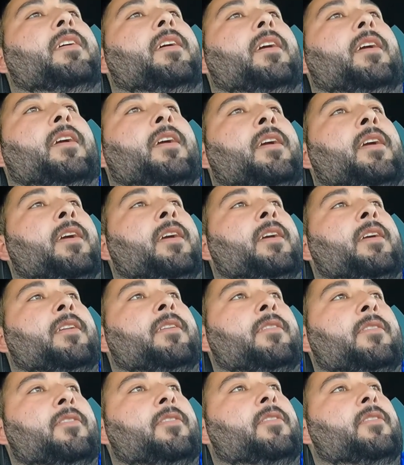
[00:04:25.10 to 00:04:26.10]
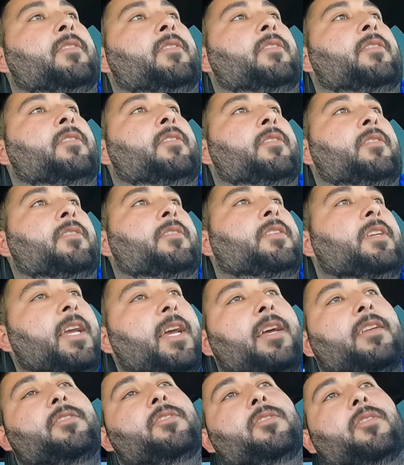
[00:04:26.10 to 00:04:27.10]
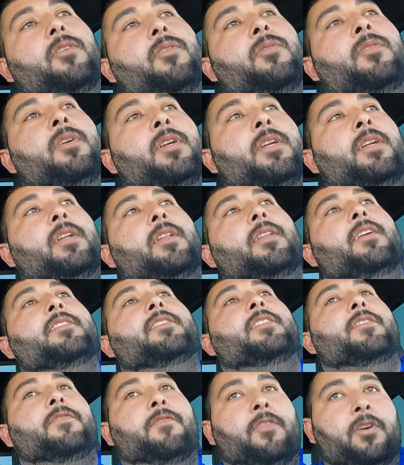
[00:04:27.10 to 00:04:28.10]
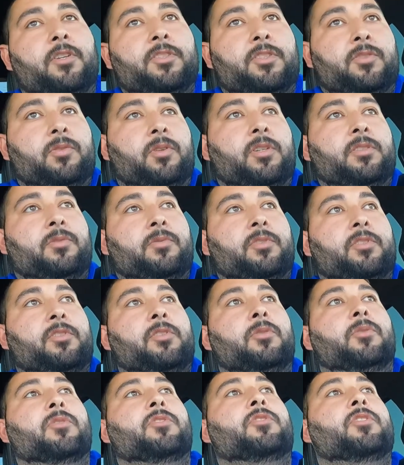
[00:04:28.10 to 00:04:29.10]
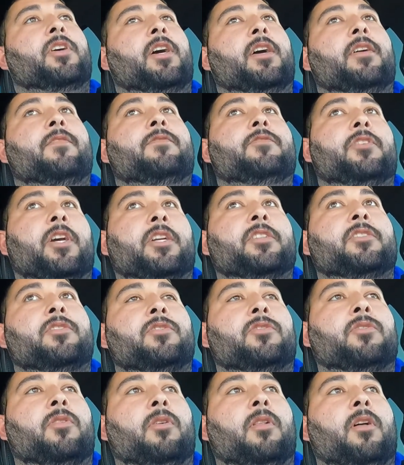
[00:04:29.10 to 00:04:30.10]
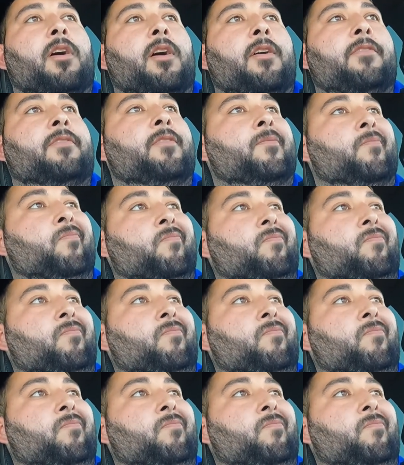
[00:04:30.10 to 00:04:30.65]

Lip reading: And yeah, so let's see. First run was 2-wheel drive, traction control off.